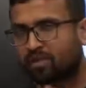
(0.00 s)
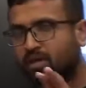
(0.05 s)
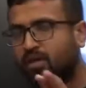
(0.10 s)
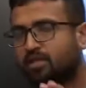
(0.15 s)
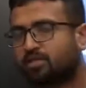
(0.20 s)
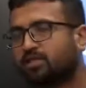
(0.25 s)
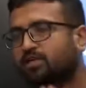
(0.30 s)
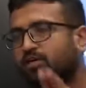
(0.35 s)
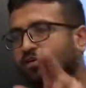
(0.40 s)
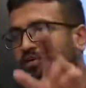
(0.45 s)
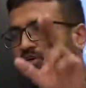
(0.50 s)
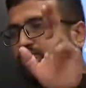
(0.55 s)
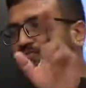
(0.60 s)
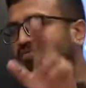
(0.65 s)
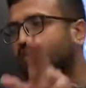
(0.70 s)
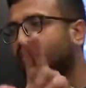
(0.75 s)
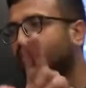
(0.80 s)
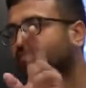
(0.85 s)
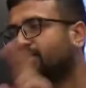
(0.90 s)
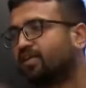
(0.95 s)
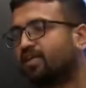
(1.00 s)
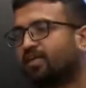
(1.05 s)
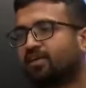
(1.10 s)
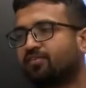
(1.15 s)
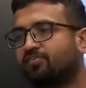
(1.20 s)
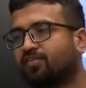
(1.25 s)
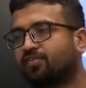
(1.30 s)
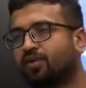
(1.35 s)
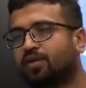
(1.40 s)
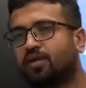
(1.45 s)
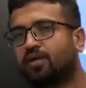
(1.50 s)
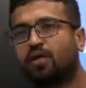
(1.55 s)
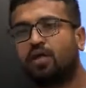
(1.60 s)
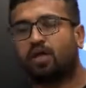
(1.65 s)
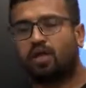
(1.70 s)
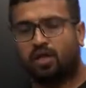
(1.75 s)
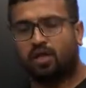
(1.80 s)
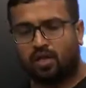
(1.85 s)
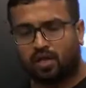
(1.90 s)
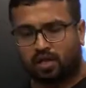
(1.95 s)
Listen to this very, very carefully.
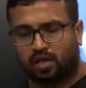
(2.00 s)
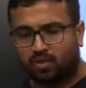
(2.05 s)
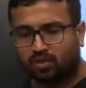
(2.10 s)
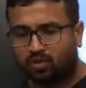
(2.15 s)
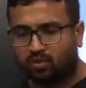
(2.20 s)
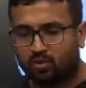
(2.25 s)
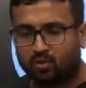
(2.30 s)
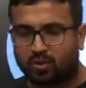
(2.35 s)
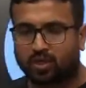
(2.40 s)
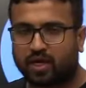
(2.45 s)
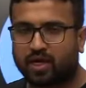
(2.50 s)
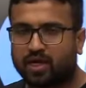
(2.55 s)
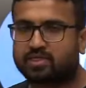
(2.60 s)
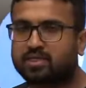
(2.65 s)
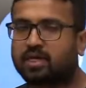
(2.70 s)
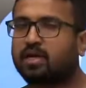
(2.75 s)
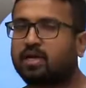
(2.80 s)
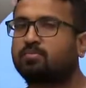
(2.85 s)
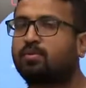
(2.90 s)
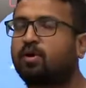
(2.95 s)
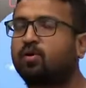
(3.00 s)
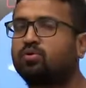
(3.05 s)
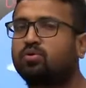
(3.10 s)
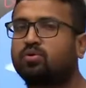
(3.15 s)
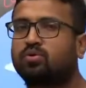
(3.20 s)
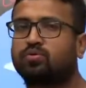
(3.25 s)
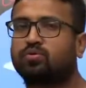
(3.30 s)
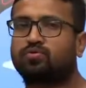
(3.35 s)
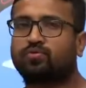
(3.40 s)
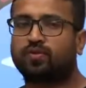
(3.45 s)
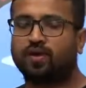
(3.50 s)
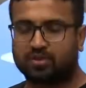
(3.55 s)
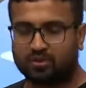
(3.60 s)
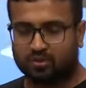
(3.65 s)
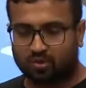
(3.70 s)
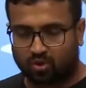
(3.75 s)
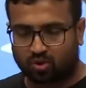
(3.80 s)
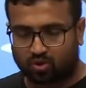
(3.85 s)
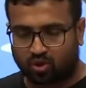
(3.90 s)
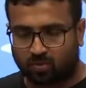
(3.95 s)
You guys are about to
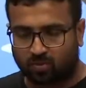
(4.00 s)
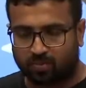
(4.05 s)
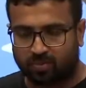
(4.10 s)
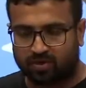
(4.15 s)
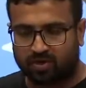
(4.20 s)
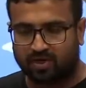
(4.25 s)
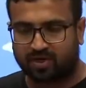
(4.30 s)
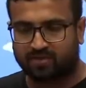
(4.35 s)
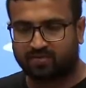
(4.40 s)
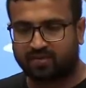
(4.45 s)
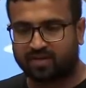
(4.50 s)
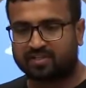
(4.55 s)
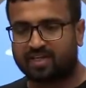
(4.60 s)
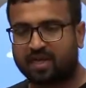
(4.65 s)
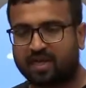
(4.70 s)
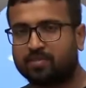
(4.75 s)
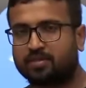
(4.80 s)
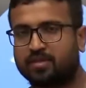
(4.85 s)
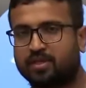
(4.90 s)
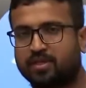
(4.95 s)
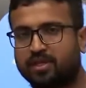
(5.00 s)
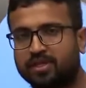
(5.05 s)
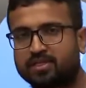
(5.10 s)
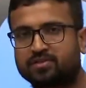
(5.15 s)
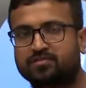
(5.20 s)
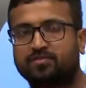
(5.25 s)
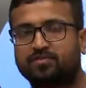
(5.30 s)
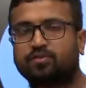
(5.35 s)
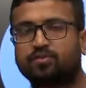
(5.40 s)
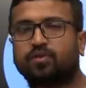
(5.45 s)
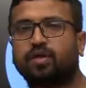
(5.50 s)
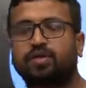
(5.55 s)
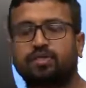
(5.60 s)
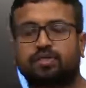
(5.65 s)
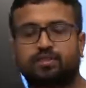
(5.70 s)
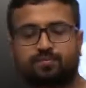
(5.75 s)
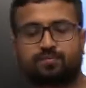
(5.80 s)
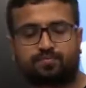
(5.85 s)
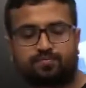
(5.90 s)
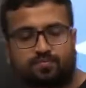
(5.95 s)
face your competitive exam in the next few
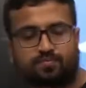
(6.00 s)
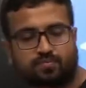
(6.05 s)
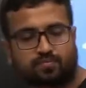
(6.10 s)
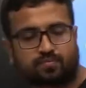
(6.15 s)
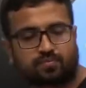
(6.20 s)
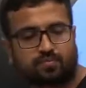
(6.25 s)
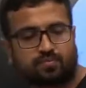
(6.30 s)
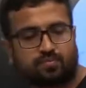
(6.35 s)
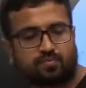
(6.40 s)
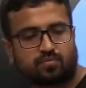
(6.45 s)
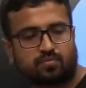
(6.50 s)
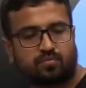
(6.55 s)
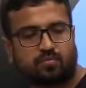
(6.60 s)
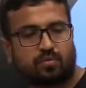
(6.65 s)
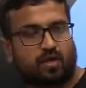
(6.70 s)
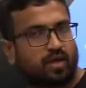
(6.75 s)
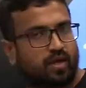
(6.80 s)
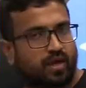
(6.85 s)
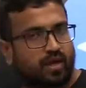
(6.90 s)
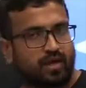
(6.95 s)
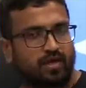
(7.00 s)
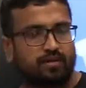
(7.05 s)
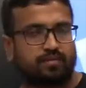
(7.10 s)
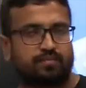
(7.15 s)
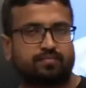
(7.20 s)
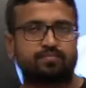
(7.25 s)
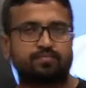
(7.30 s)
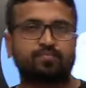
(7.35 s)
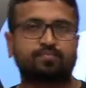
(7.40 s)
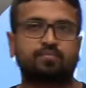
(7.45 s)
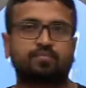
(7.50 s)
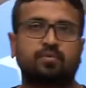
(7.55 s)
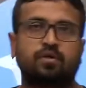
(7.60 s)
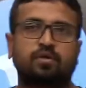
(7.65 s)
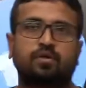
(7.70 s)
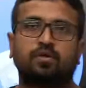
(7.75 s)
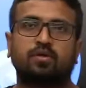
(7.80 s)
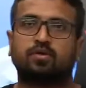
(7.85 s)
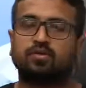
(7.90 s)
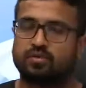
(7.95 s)
days. Right?
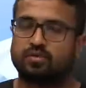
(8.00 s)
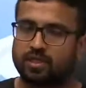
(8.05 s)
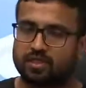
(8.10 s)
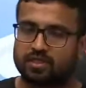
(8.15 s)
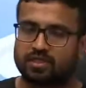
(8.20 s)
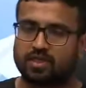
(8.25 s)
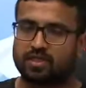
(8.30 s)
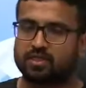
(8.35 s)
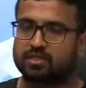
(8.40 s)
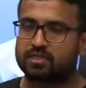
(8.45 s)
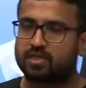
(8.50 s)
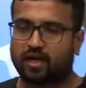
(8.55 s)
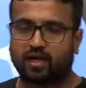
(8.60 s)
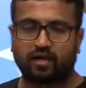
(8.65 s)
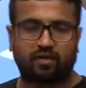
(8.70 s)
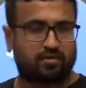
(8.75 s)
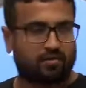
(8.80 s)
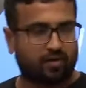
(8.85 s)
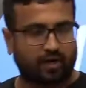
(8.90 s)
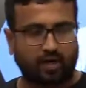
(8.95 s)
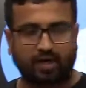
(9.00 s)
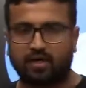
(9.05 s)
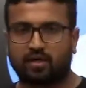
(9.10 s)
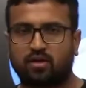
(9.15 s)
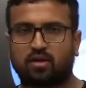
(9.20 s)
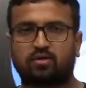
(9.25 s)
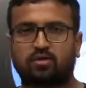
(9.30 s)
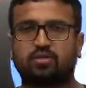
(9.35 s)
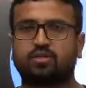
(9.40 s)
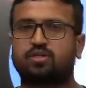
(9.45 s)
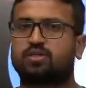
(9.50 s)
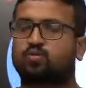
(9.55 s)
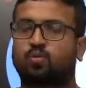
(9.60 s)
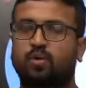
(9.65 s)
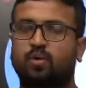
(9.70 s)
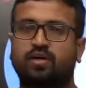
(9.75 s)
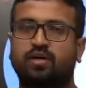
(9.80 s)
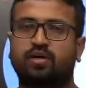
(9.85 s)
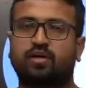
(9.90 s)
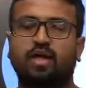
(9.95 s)
This is right now, this is
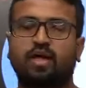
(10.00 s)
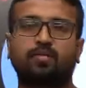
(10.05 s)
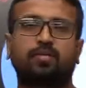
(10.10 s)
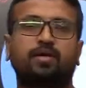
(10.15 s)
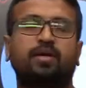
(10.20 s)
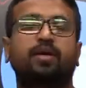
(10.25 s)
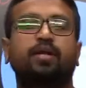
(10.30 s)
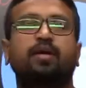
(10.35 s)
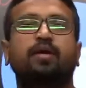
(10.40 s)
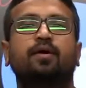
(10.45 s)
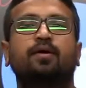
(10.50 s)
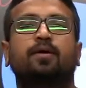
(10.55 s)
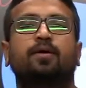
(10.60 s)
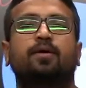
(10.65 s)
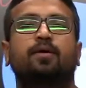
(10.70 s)
winter time in India.